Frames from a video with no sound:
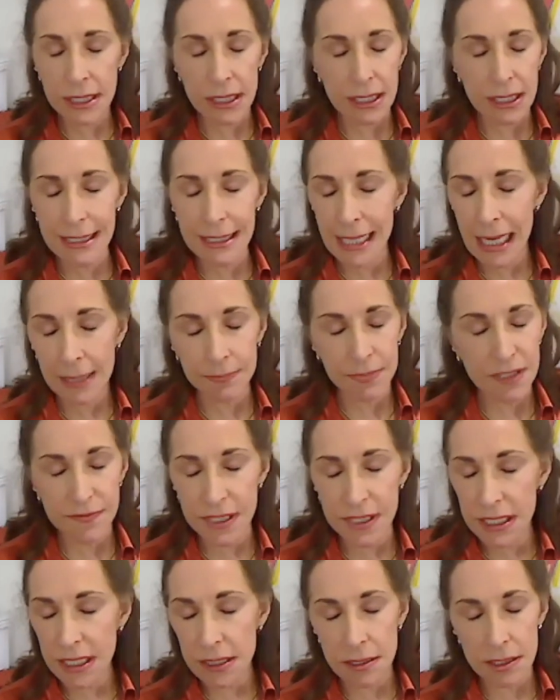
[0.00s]
adaptive
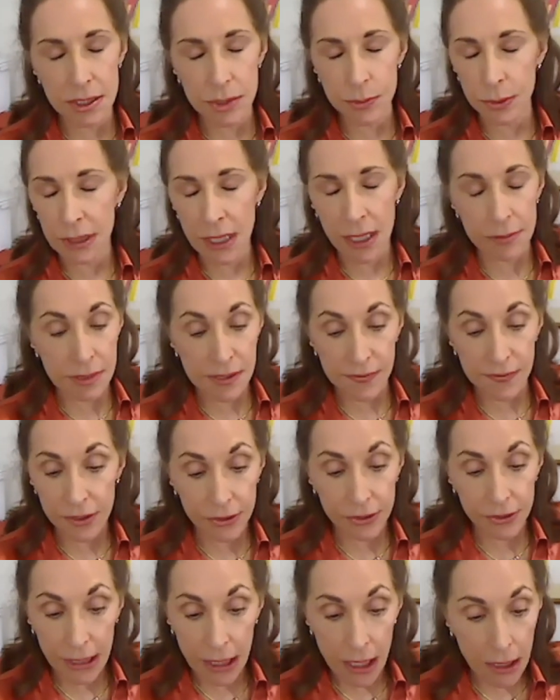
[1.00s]
skills when I was
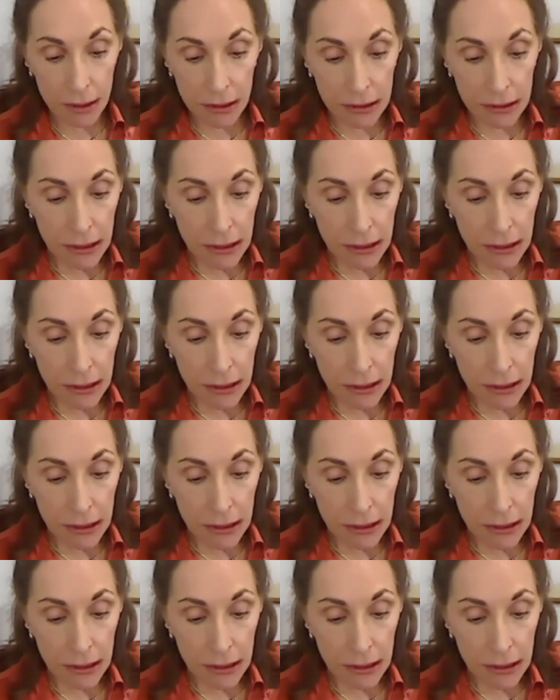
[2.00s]
very young.